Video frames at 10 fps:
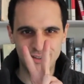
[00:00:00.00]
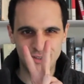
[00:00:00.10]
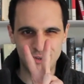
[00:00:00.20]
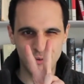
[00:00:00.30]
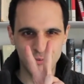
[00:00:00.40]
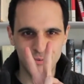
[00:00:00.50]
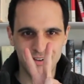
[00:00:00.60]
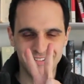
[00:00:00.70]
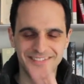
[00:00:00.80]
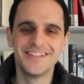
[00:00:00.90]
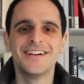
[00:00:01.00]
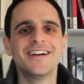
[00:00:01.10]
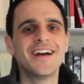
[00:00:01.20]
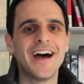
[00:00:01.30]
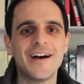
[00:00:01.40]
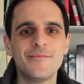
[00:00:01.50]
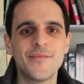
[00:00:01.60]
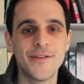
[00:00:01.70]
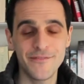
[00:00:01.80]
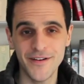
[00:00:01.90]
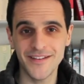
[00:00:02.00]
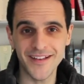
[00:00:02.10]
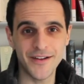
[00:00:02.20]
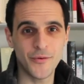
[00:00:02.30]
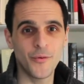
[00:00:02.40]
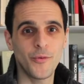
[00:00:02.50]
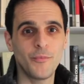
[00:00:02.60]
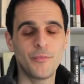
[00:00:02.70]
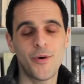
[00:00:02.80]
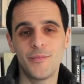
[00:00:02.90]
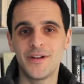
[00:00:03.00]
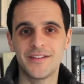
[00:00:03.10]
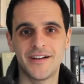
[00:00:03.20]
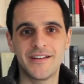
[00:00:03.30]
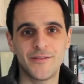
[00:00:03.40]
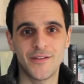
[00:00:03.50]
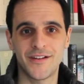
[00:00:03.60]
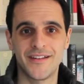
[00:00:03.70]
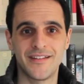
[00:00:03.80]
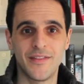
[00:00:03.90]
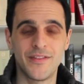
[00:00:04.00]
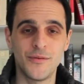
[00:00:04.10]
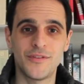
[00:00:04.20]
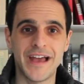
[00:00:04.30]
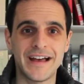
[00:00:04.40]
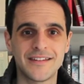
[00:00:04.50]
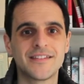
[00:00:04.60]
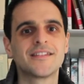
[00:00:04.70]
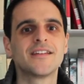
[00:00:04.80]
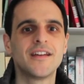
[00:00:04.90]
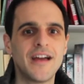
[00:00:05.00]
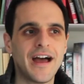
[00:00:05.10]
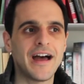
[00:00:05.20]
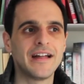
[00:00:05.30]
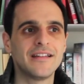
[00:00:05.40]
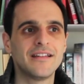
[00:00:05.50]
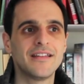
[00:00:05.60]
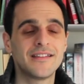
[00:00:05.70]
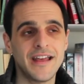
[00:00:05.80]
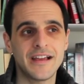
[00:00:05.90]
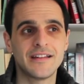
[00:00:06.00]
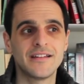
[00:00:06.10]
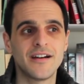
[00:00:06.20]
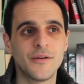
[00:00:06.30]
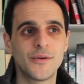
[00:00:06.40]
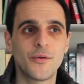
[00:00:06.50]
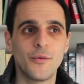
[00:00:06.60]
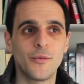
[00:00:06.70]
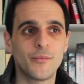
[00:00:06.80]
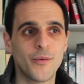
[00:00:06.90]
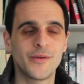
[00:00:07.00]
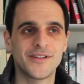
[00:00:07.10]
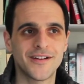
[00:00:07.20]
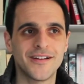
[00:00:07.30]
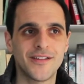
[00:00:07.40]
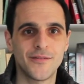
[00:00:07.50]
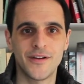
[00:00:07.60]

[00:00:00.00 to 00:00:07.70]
Two. The first I call popular science for science enthusiasts, and the second I would call popular science for